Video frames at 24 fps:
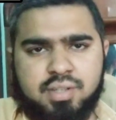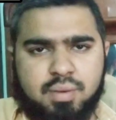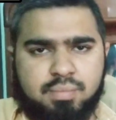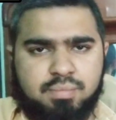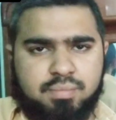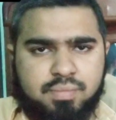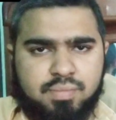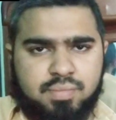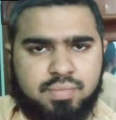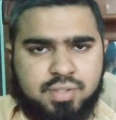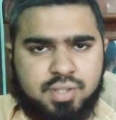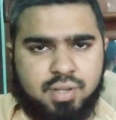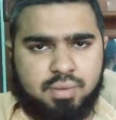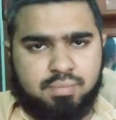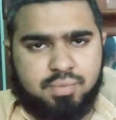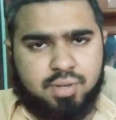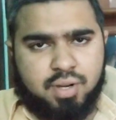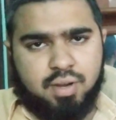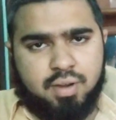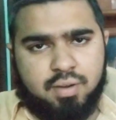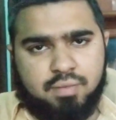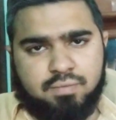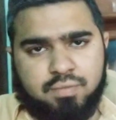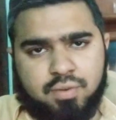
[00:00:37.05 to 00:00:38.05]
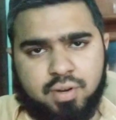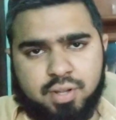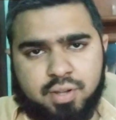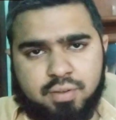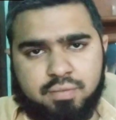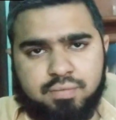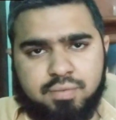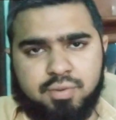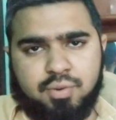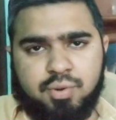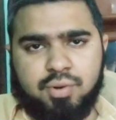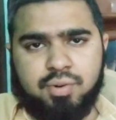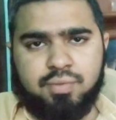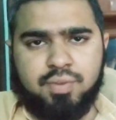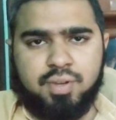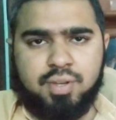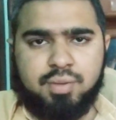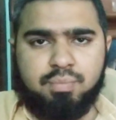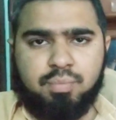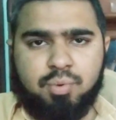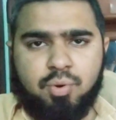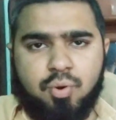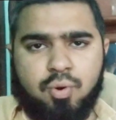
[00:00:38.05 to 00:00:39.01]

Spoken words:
come some time for the feud with